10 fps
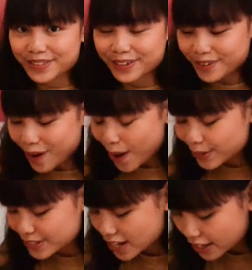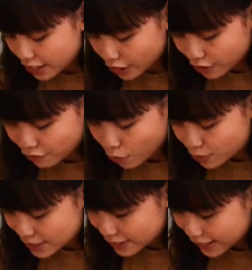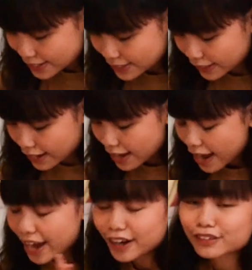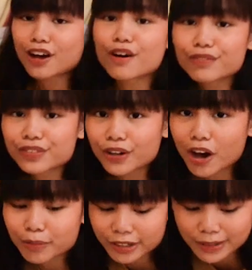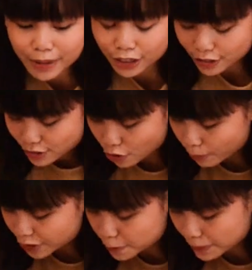they're all done and folded nicely, and I love the KonMari method so much